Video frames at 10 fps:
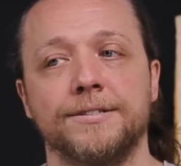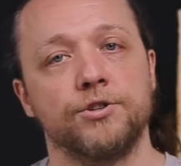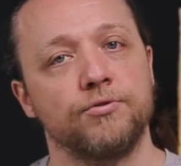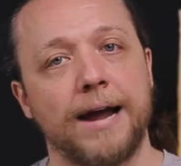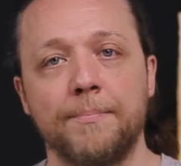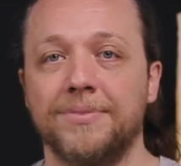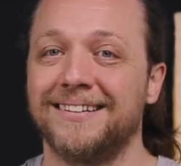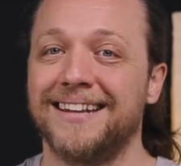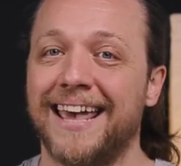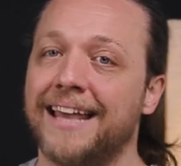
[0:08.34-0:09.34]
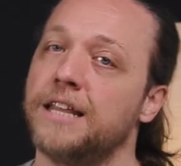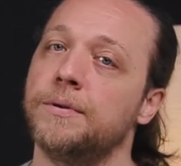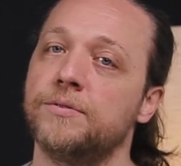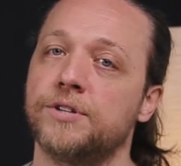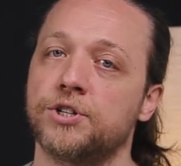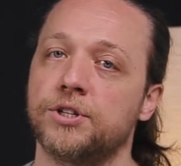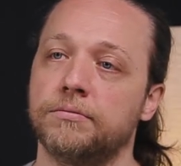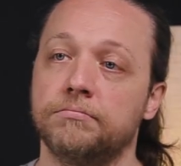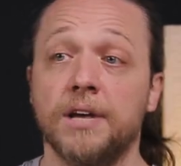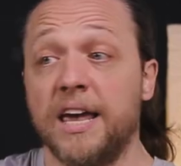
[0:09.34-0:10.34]
It's a trap that any
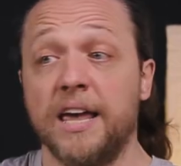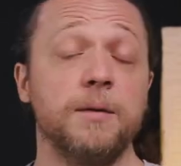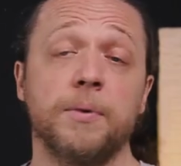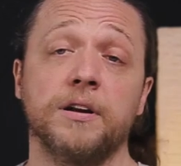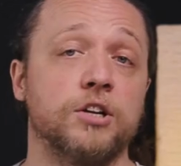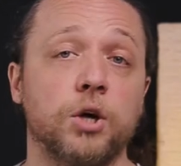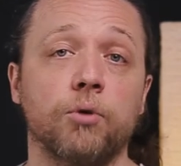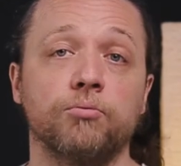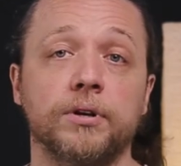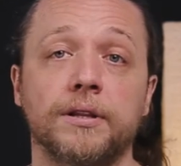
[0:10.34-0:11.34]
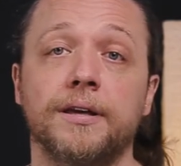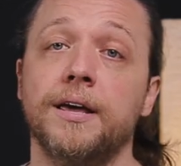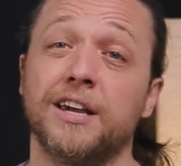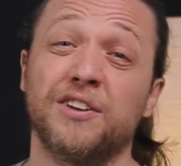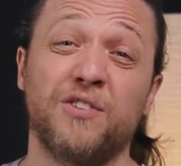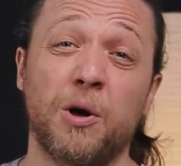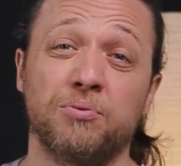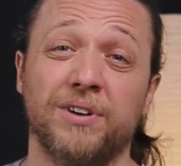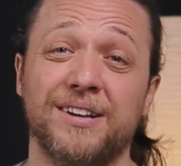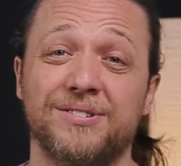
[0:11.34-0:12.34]
musician, anybody at all really, can fall prey